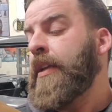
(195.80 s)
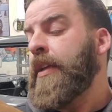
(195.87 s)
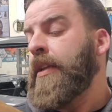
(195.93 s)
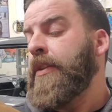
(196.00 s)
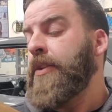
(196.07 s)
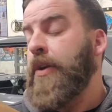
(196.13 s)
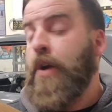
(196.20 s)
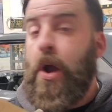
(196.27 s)

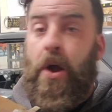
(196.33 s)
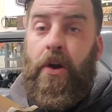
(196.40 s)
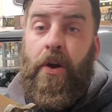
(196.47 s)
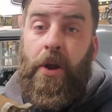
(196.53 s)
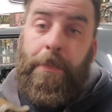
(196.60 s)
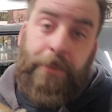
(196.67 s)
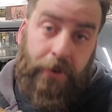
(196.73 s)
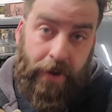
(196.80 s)
There are
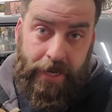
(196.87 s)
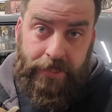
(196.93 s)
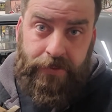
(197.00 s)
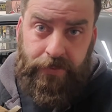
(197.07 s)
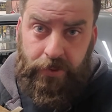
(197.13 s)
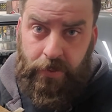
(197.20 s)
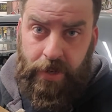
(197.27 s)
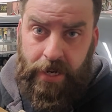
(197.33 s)
upgrades
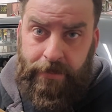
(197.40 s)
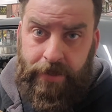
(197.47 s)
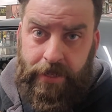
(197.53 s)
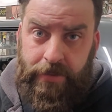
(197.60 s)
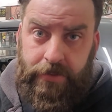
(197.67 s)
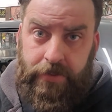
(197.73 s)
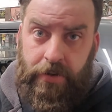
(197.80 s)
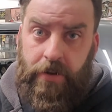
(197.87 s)
for the Y-block
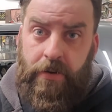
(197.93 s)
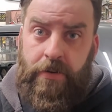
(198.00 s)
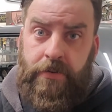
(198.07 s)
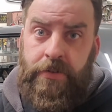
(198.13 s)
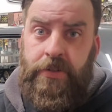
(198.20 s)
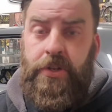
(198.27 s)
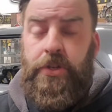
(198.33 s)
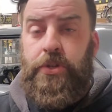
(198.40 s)

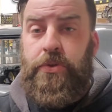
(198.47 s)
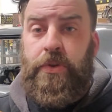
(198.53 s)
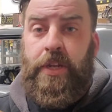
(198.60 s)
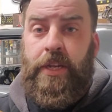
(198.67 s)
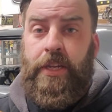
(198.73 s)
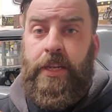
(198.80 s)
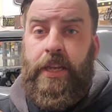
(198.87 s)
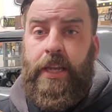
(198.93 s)
starters. You
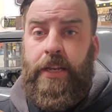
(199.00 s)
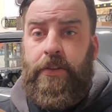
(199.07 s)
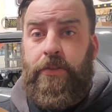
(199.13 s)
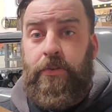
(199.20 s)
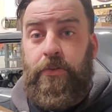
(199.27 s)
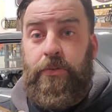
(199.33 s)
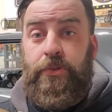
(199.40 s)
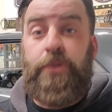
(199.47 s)
can get
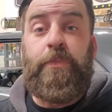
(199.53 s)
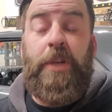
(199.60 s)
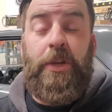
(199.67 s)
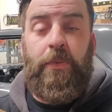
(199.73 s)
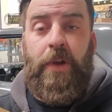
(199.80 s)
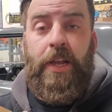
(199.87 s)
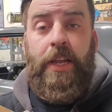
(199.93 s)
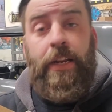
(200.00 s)
through
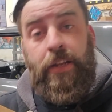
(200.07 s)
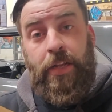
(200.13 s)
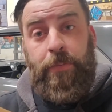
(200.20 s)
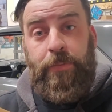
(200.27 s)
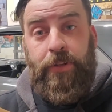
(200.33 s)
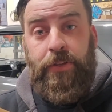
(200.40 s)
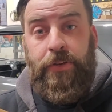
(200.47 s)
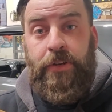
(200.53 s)
Speedway and a
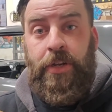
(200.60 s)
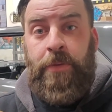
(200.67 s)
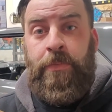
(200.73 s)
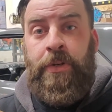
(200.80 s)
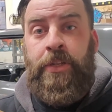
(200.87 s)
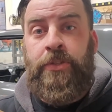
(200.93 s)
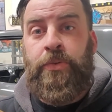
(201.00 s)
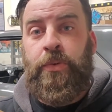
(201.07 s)
couple other
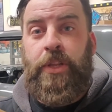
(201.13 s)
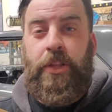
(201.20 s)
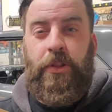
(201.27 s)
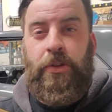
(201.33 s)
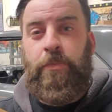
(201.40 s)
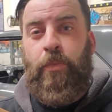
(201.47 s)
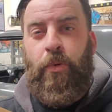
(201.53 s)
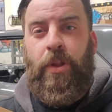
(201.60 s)
companies where they
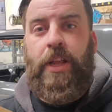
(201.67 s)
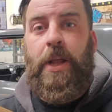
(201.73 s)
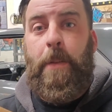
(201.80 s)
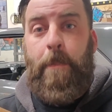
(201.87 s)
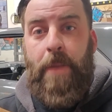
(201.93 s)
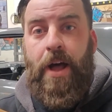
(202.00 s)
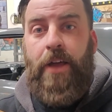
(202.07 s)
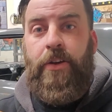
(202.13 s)
look more like a
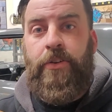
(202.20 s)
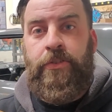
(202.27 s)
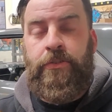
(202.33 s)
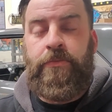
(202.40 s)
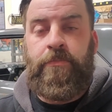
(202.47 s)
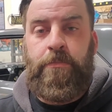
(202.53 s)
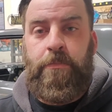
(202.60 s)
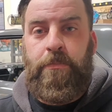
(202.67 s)
modern
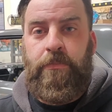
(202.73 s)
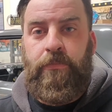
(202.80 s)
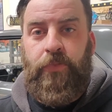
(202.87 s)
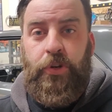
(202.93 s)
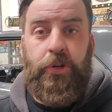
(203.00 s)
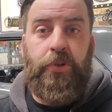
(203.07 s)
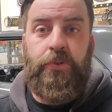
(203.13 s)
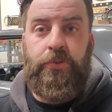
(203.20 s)

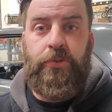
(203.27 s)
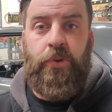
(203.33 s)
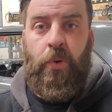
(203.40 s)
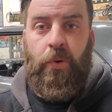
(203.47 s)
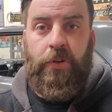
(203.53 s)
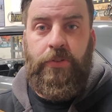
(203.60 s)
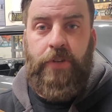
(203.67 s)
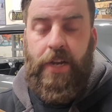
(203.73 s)
reduced
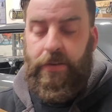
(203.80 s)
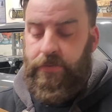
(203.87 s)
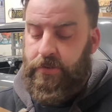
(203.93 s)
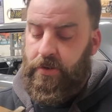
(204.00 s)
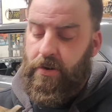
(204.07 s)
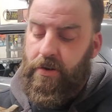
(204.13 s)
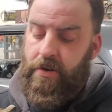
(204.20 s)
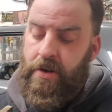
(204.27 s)
torque drive
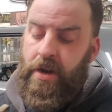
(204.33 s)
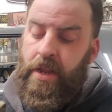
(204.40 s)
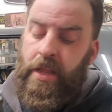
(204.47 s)
starter.